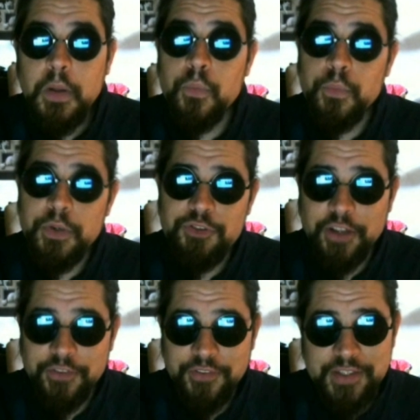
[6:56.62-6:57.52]
we shall
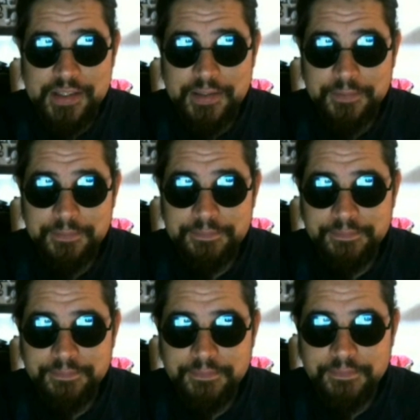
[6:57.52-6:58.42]
see.
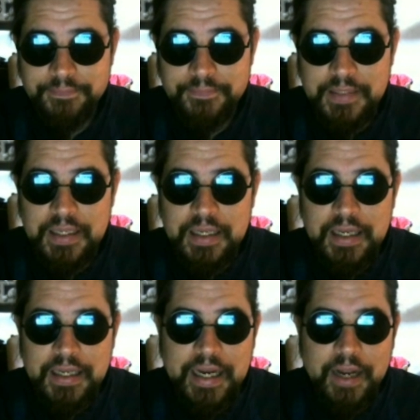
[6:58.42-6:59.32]

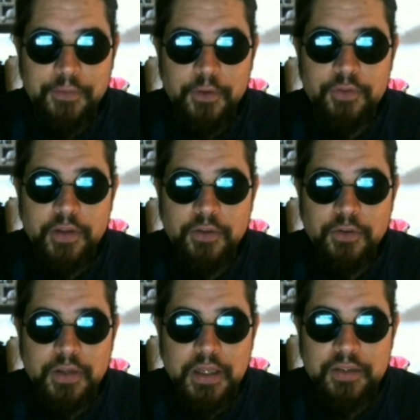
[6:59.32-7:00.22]
Anyhow, those are the two
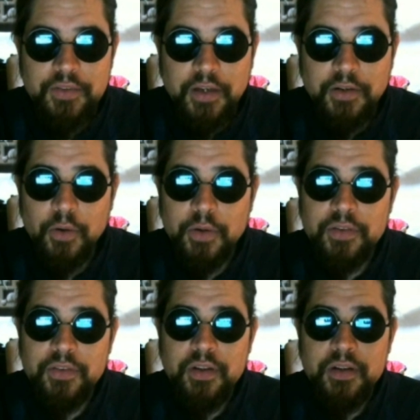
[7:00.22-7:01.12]
things I
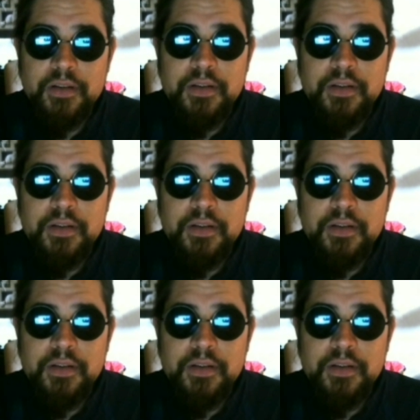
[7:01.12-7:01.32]
noticed.